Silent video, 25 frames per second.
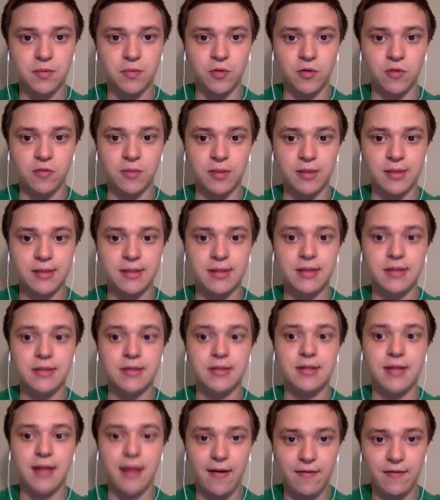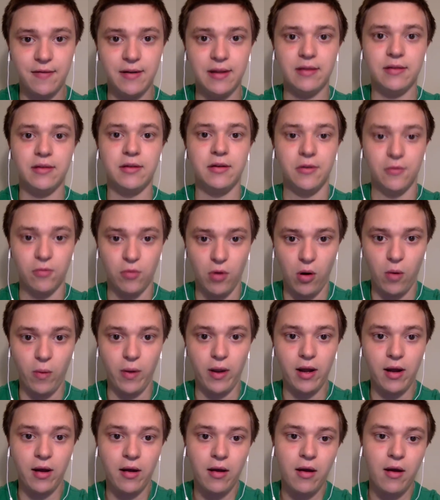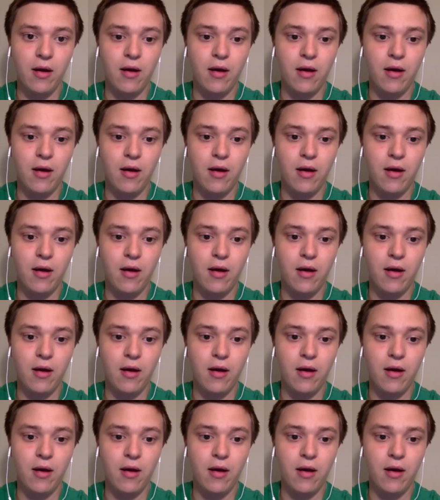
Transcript: movements is definitely growing.